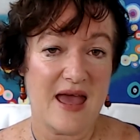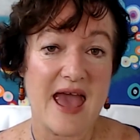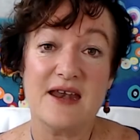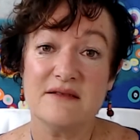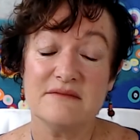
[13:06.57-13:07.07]

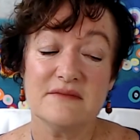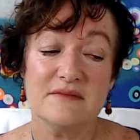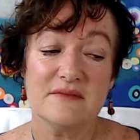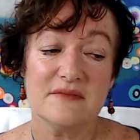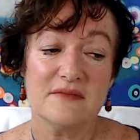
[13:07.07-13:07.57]
And
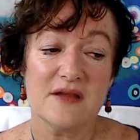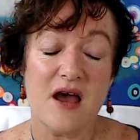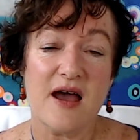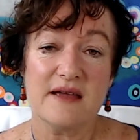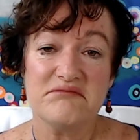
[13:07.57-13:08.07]

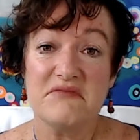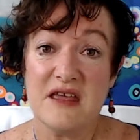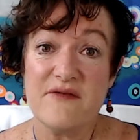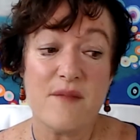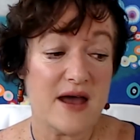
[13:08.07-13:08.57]
I
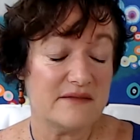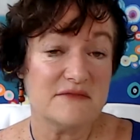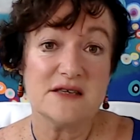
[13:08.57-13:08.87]
give my